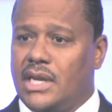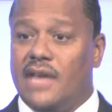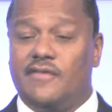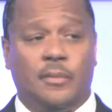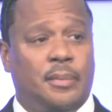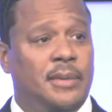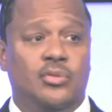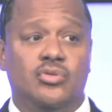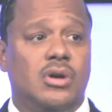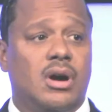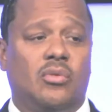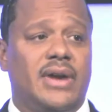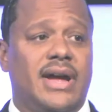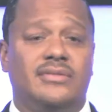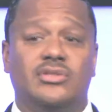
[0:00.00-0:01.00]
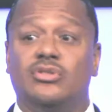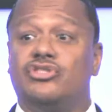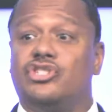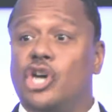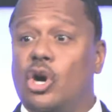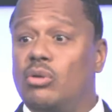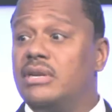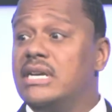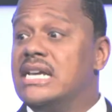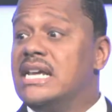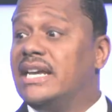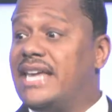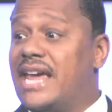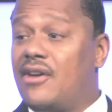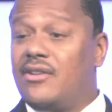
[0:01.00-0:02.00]
If the people who are around you don't
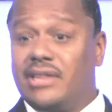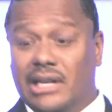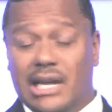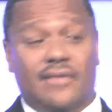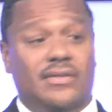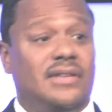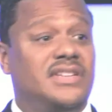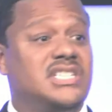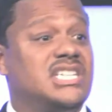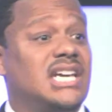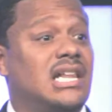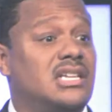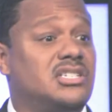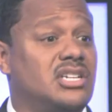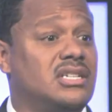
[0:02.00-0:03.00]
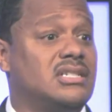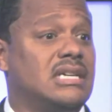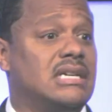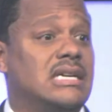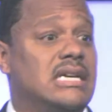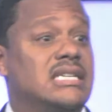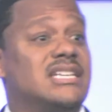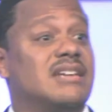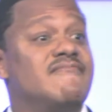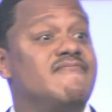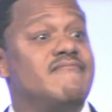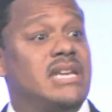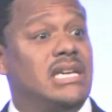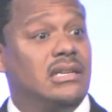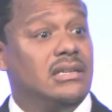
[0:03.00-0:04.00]
carry the level of intelligence to
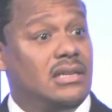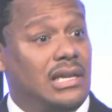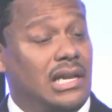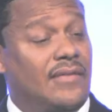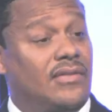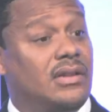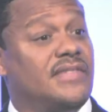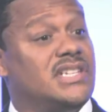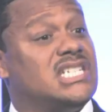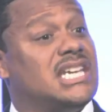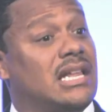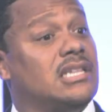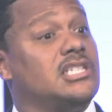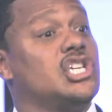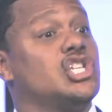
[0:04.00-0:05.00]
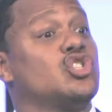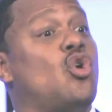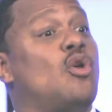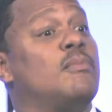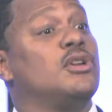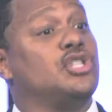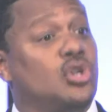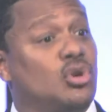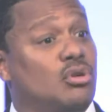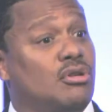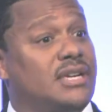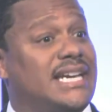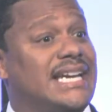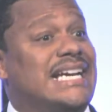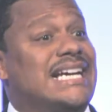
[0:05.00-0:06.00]
meet the level of intelligence or
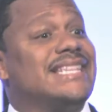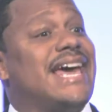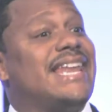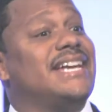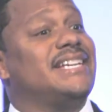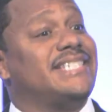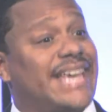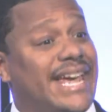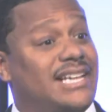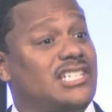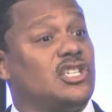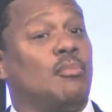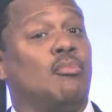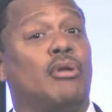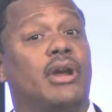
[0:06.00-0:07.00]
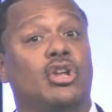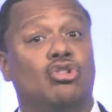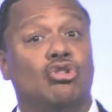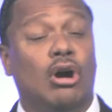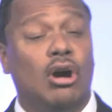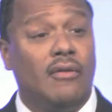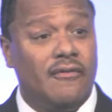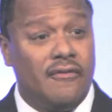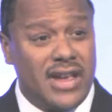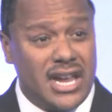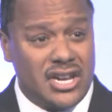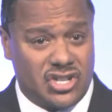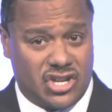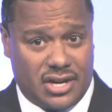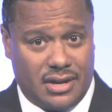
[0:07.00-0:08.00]
maturity that it takes to bring your
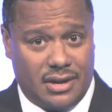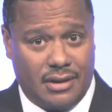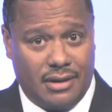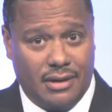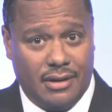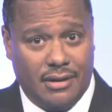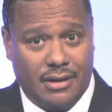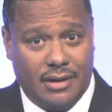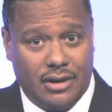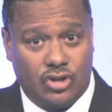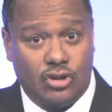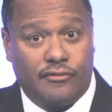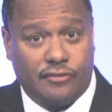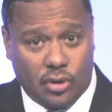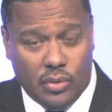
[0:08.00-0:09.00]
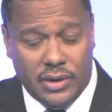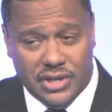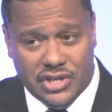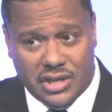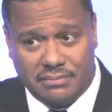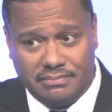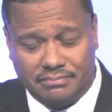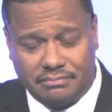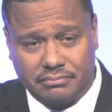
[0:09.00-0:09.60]
vision to fruition,